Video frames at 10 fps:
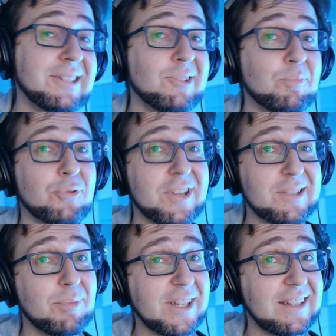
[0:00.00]
you press a
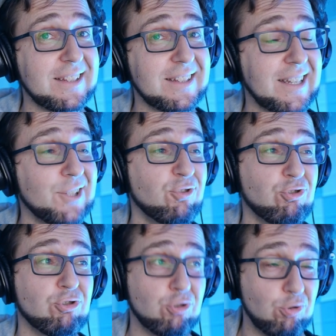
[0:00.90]
button and you
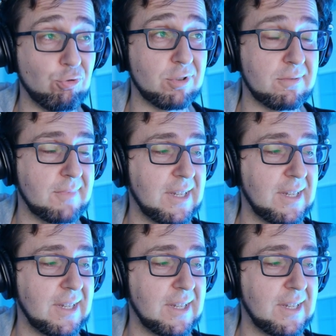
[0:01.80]
shoot.